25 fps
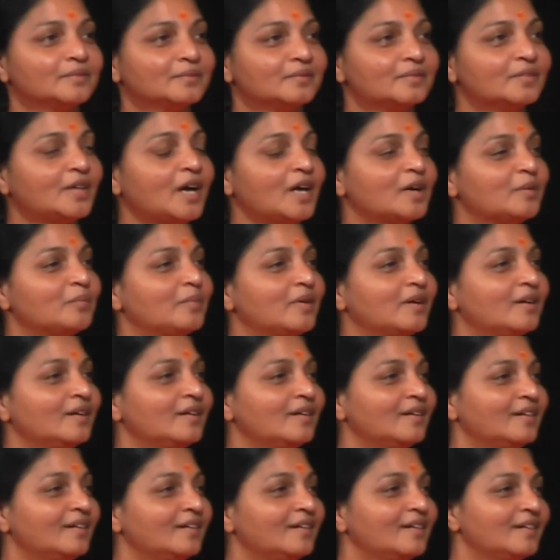
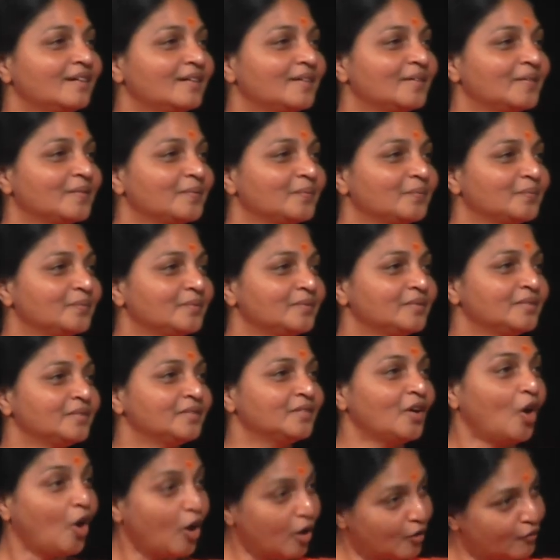Dharma.
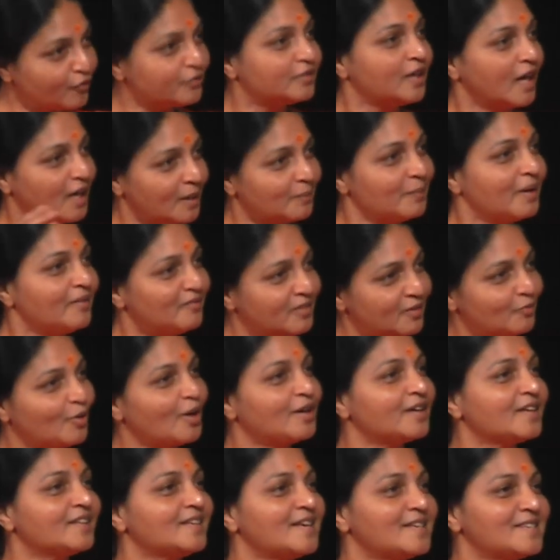Of dharma, we
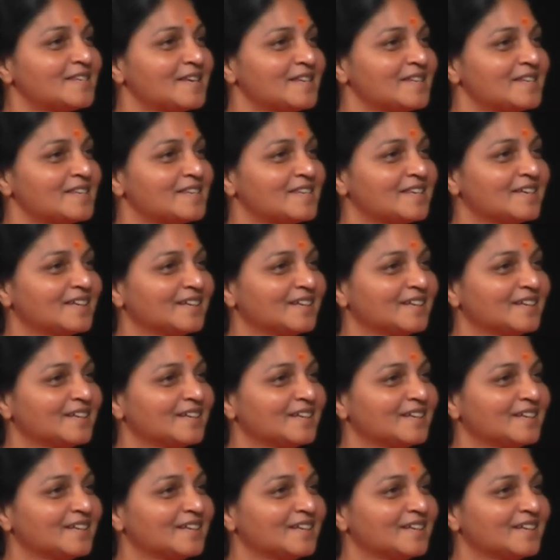want an essence.